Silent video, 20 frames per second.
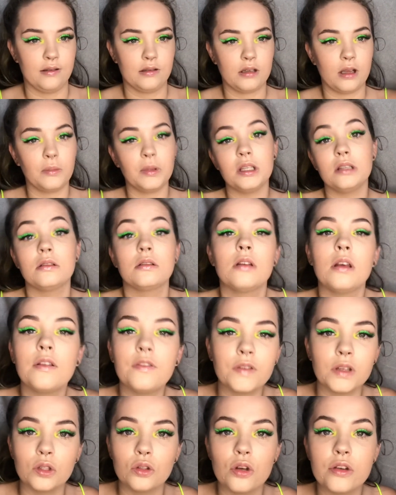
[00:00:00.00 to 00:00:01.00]
I mean, if
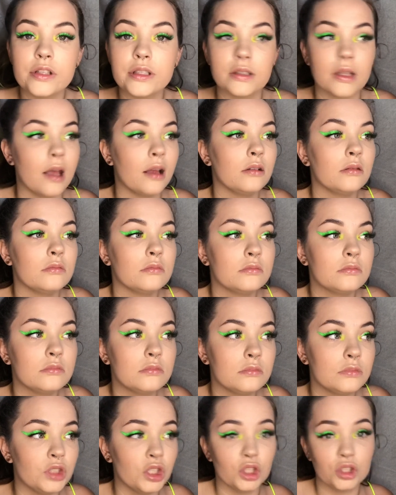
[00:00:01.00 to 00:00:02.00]
it does, then
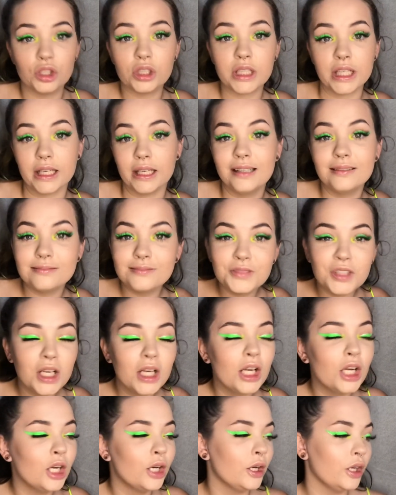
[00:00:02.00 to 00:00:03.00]
you're lucky.
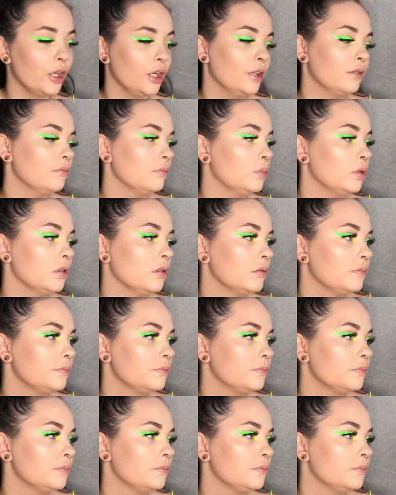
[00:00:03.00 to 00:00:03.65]
But